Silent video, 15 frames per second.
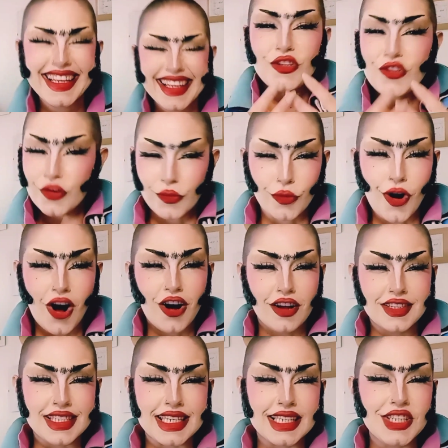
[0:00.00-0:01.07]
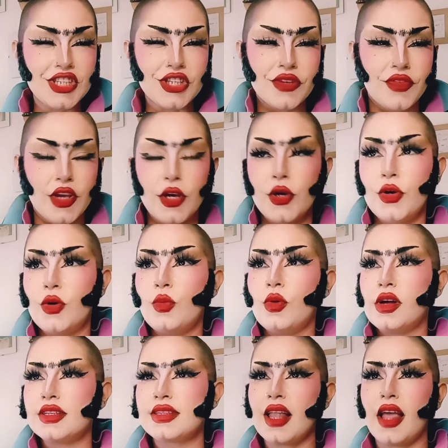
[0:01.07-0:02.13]
Sharon's interview
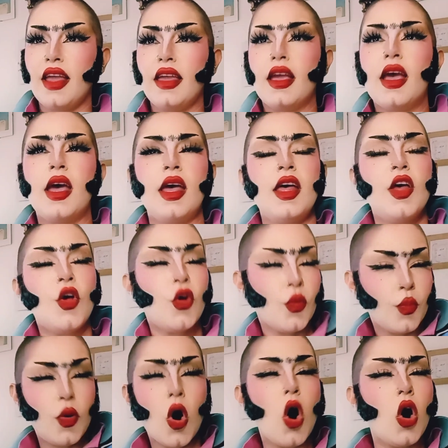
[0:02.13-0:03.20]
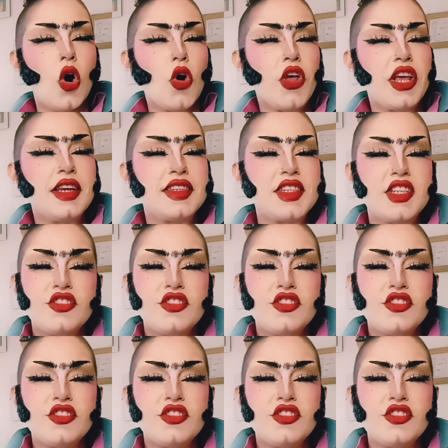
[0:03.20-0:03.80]
was like poised.